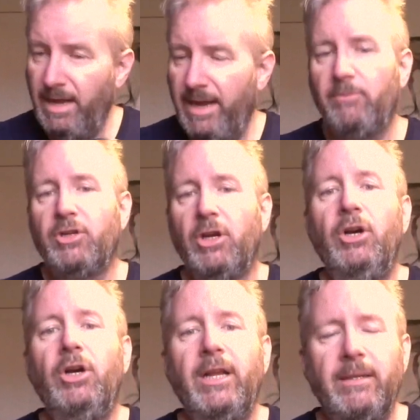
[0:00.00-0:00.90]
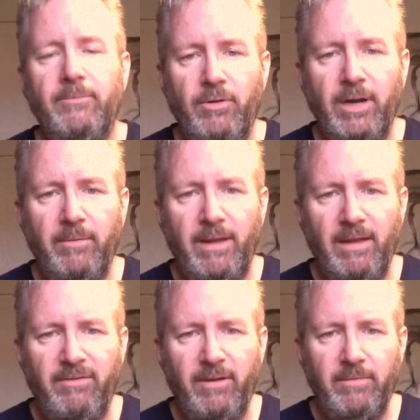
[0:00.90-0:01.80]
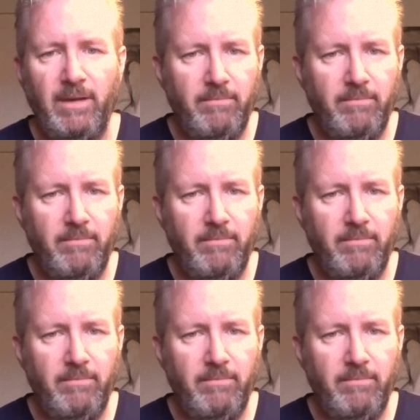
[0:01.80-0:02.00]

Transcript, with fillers: It was early in the morning when they filmed it.